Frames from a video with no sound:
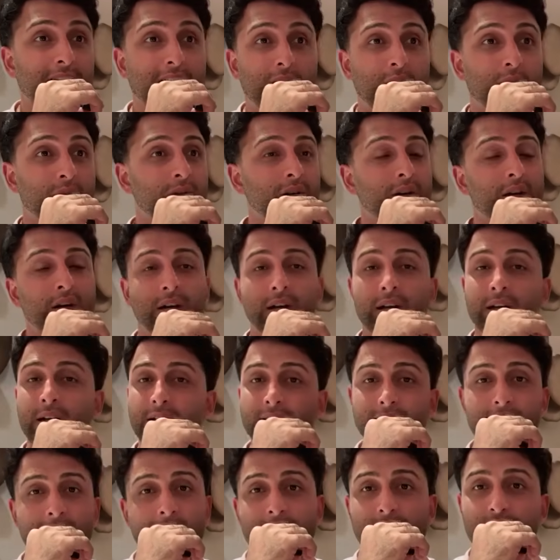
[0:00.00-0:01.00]
how
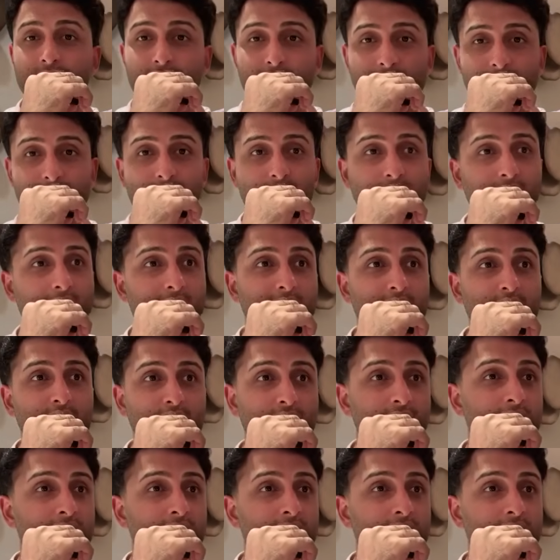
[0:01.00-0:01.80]
that just changes